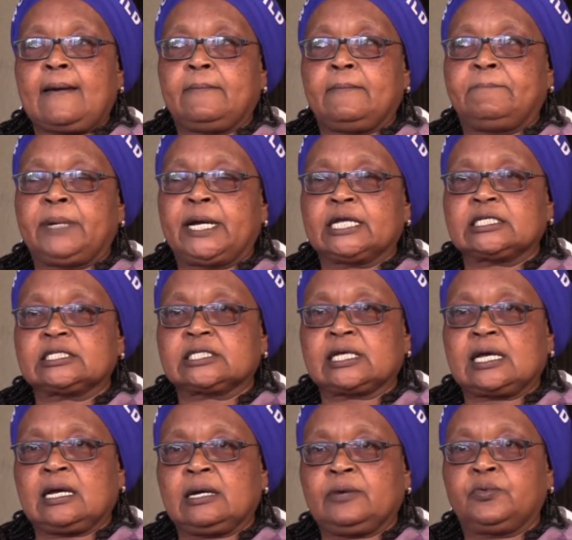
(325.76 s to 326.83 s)
But
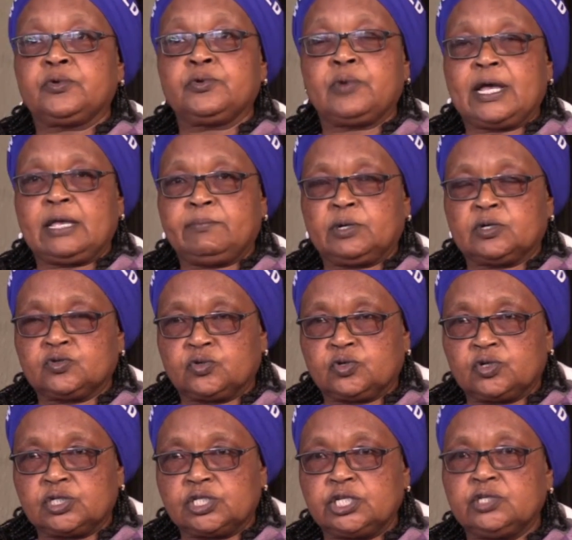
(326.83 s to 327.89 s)
we were able to
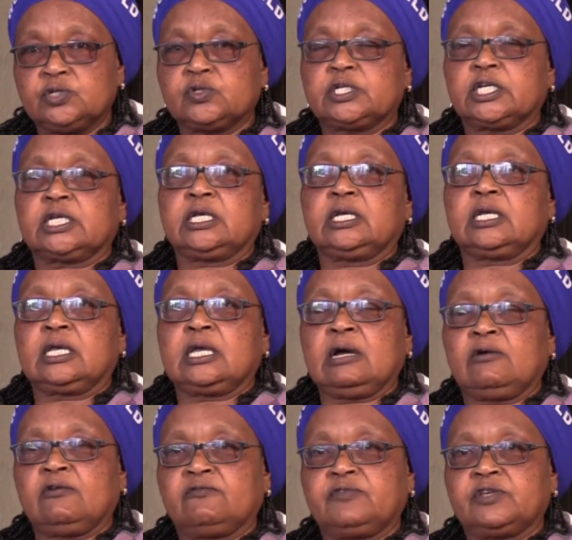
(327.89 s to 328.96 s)
continue taking care
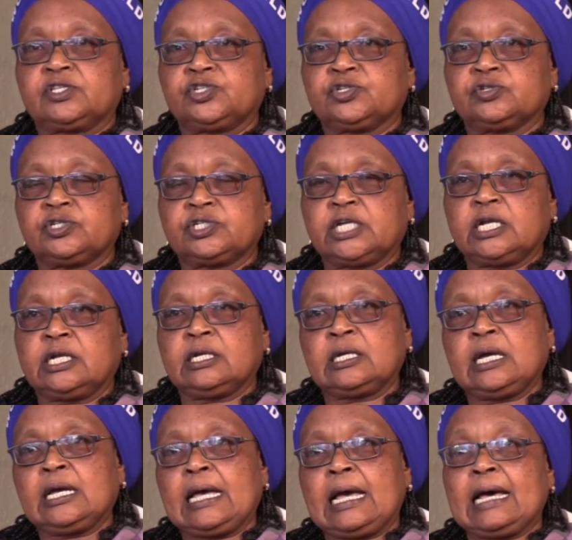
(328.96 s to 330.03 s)
of the children,
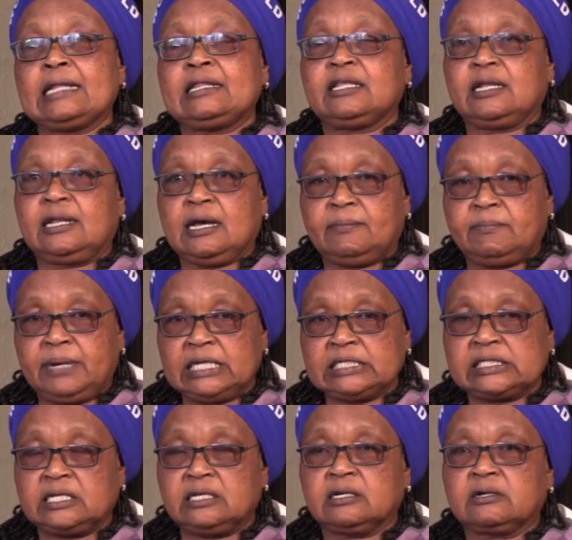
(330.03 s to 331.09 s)
and the numbers
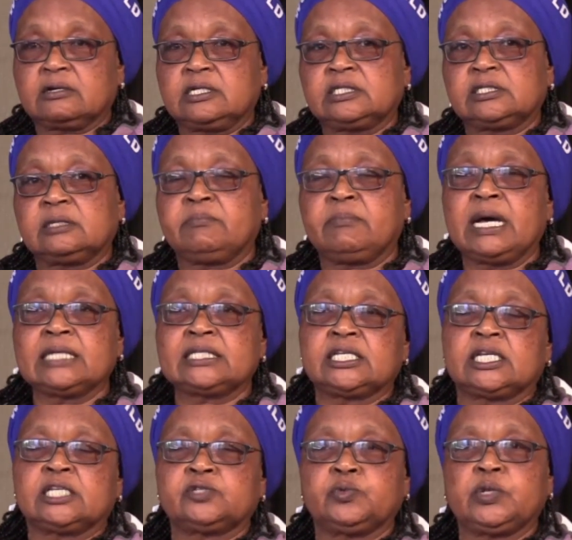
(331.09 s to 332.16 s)
increased much
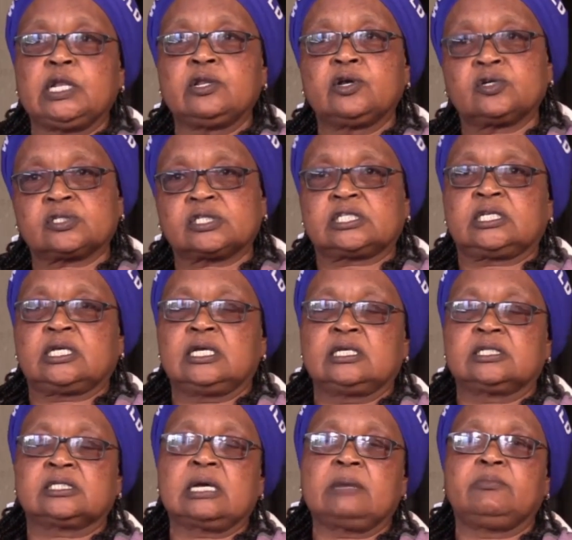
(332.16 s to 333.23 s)
as we lost
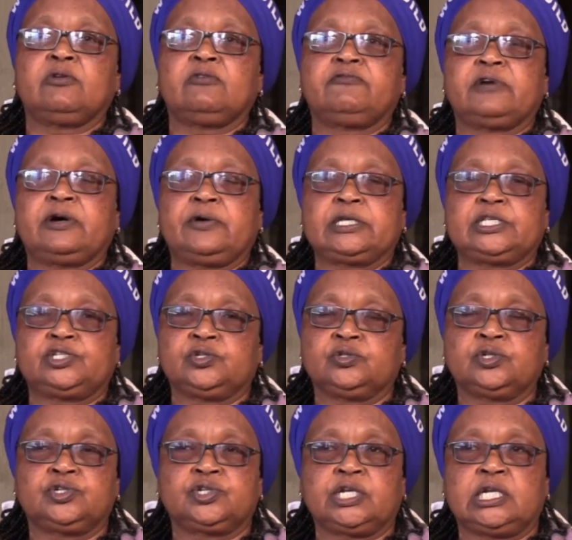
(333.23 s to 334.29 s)
some of our
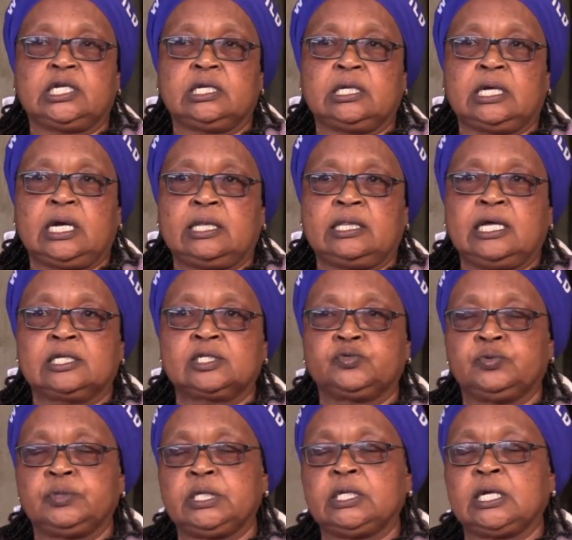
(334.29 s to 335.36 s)
children that
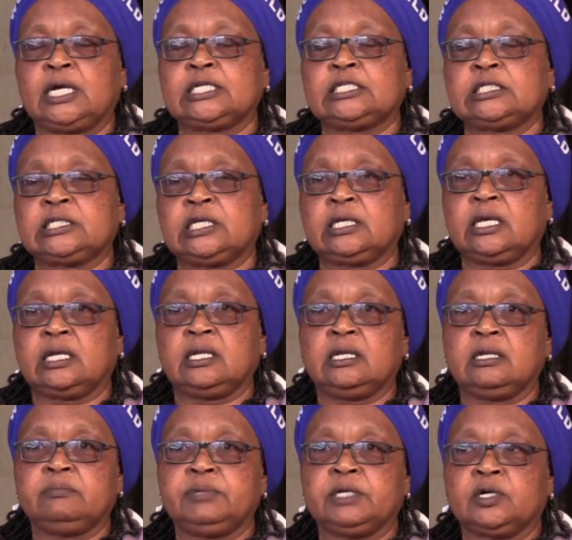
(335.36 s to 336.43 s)
we had taken
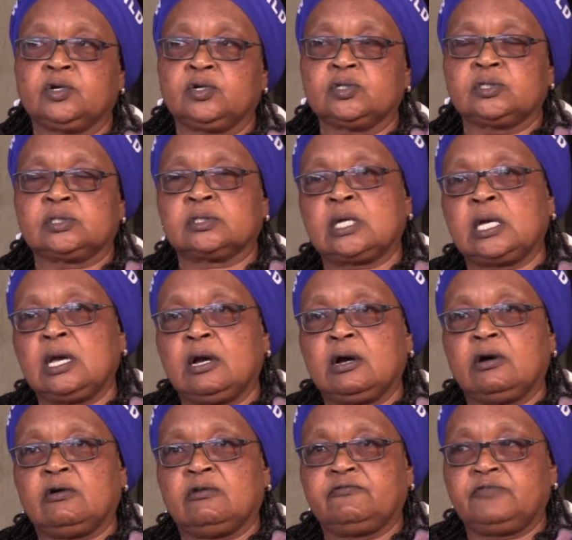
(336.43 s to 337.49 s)
in because
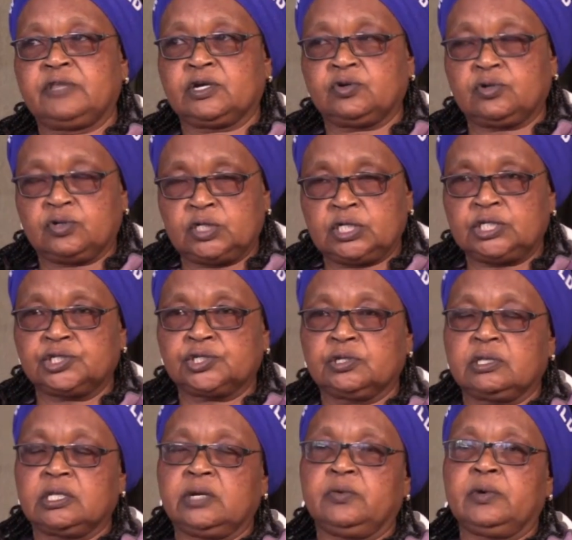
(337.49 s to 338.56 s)
of the condition
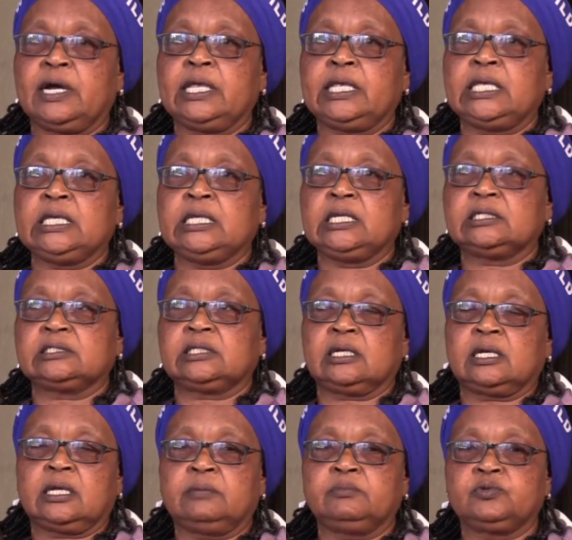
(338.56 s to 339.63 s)
they were in as they
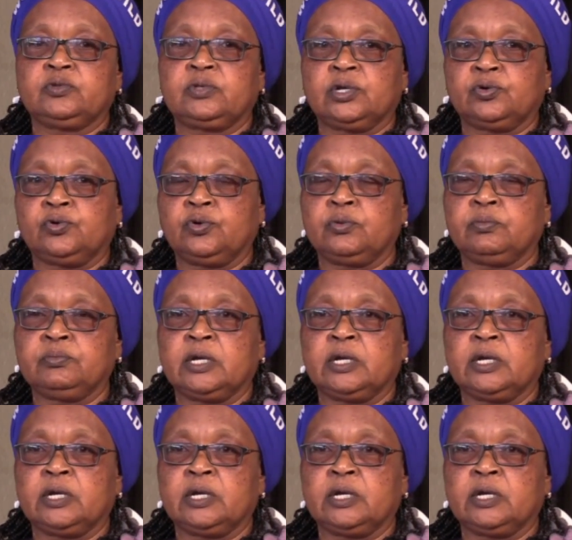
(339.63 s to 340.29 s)
came to the home.